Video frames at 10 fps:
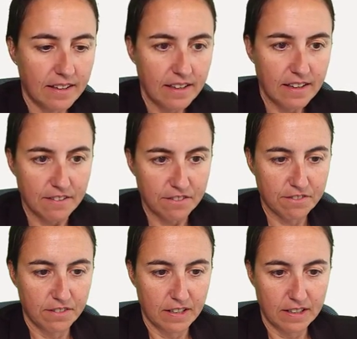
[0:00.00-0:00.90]

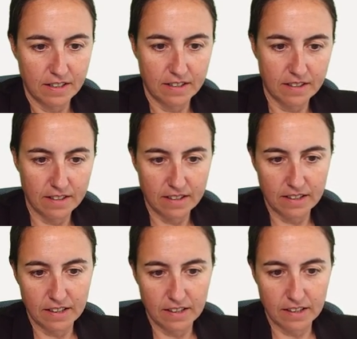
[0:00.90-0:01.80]
If
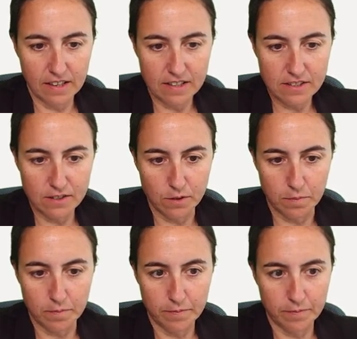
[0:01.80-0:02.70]

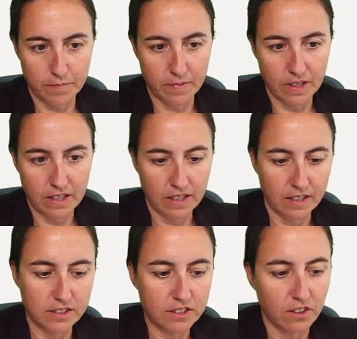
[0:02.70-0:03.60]
custom
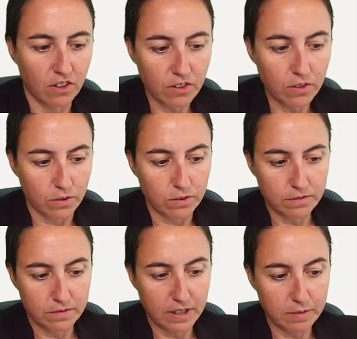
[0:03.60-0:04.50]
is not null,
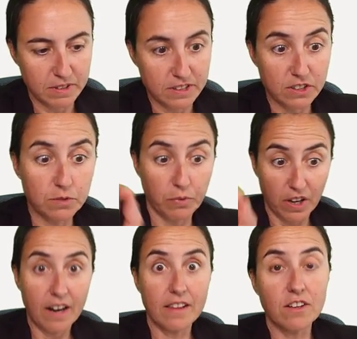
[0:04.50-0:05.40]
that means is
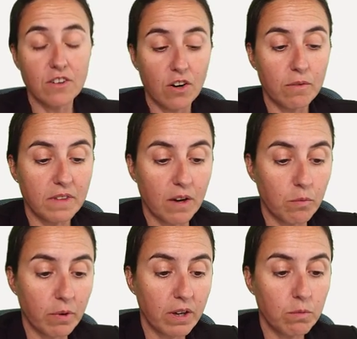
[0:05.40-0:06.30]
we are in the column that
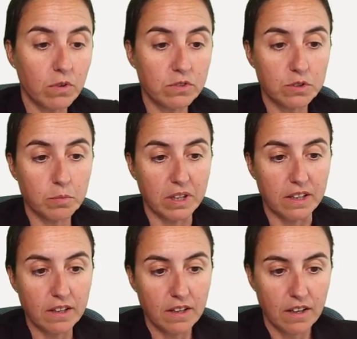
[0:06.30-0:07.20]
we want to
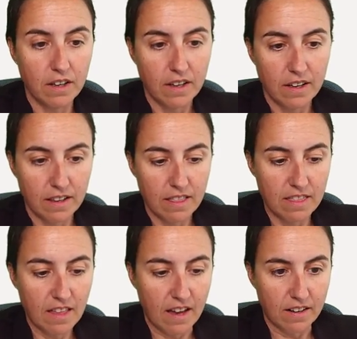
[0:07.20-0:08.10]
be,
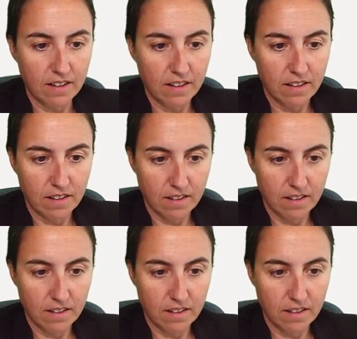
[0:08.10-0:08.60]
then